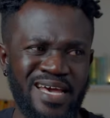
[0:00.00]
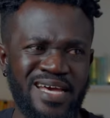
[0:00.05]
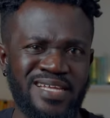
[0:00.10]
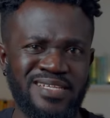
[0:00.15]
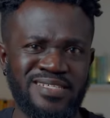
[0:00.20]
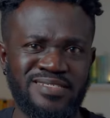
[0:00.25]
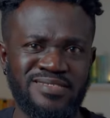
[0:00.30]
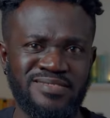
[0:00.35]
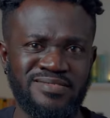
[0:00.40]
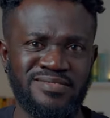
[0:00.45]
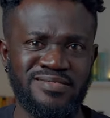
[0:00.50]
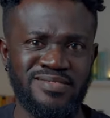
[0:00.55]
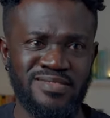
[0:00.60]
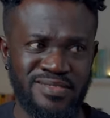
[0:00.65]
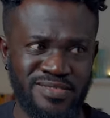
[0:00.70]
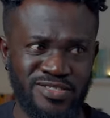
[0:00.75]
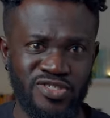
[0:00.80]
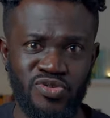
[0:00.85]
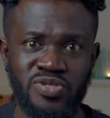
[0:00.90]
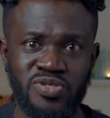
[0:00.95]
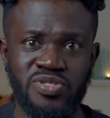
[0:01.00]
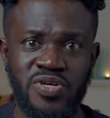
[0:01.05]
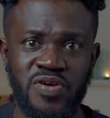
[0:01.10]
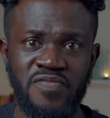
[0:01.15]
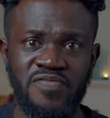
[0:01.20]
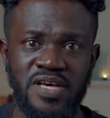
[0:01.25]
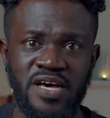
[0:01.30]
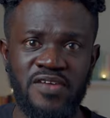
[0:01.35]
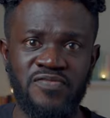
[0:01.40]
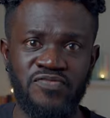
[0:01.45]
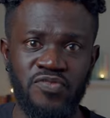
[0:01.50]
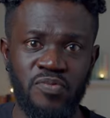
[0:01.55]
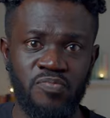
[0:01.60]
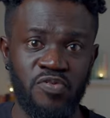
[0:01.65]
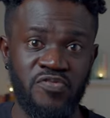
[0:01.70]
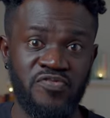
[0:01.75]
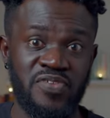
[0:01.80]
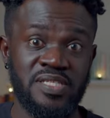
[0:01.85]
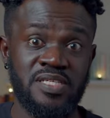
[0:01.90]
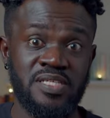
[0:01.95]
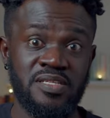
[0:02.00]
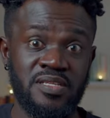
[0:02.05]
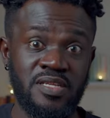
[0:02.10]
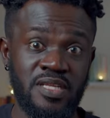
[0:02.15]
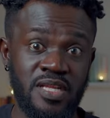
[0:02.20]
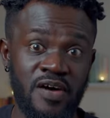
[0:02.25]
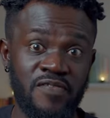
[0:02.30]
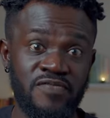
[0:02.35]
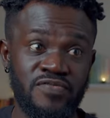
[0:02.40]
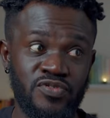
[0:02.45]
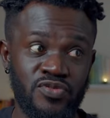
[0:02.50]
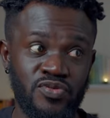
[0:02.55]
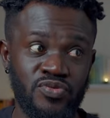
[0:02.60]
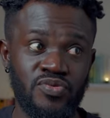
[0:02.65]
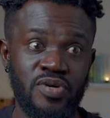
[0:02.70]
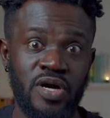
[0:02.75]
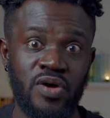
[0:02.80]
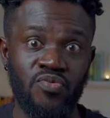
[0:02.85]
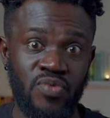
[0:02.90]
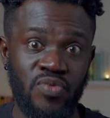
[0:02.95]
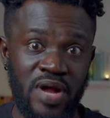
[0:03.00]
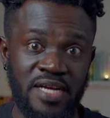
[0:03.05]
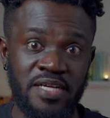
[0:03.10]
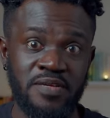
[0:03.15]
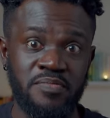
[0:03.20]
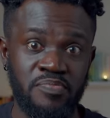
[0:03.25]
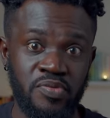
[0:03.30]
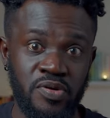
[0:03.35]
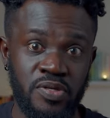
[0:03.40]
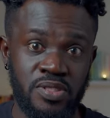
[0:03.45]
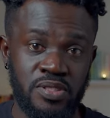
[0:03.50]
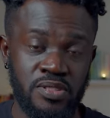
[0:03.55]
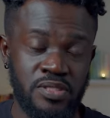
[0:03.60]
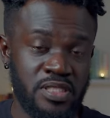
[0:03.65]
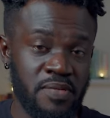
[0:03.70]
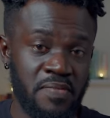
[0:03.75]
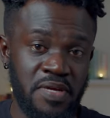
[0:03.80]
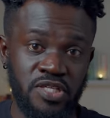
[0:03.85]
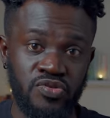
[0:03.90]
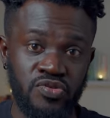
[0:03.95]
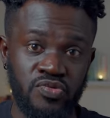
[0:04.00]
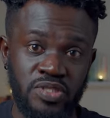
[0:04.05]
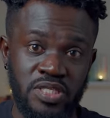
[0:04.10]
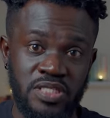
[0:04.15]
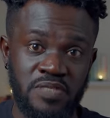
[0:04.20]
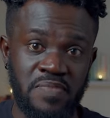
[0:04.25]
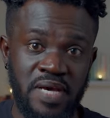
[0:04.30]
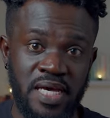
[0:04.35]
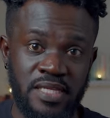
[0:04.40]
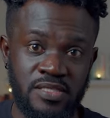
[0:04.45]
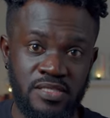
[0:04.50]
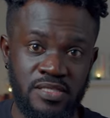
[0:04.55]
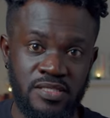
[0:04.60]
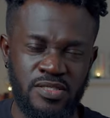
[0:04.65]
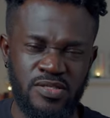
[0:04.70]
and you deserve that for professing love to a random person, somebody you just met.